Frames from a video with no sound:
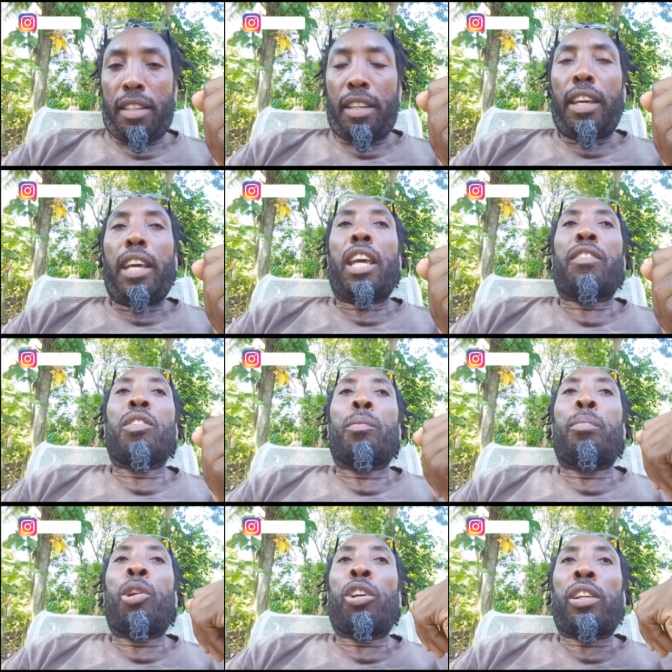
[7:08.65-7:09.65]
if your
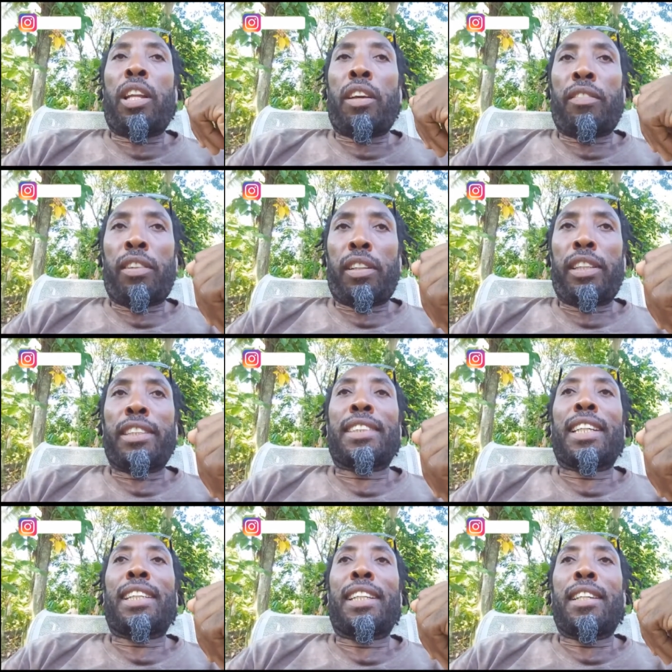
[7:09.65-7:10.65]
blood level is
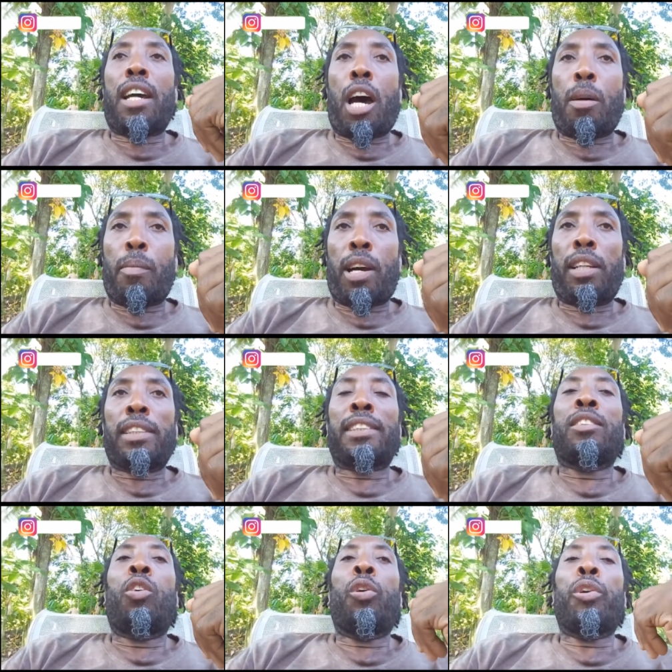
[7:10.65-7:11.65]
getting normal it's
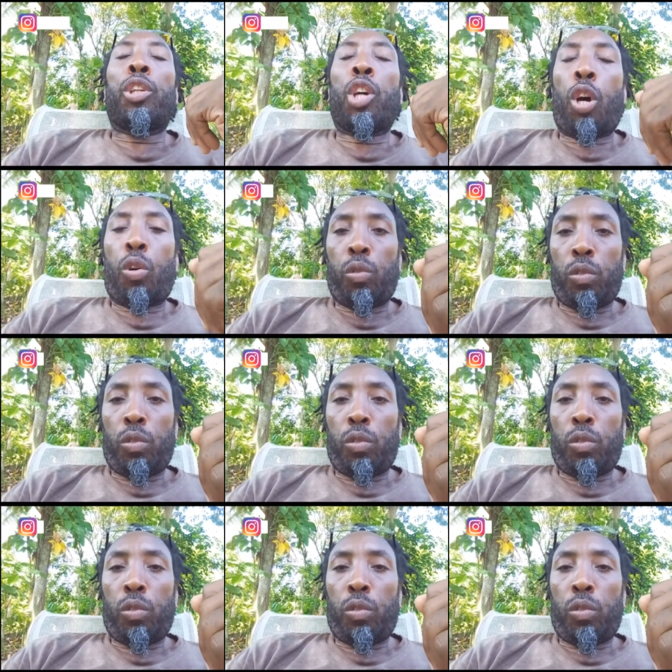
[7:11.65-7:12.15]
going down